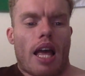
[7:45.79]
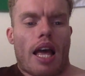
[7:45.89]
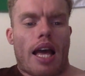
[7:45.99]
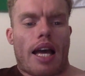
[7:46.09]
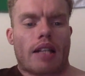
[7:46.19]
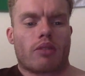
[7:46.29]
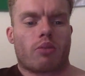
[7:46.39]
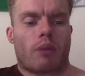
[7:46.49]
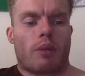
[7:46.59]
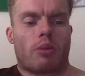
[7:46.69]
and
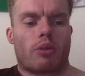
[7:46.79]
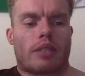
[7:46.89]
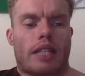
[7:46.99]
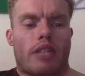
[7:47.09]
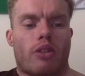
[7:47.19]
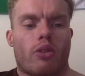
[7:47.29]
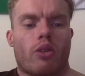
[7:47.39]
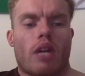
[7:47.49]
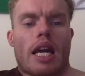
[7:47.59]
we will see you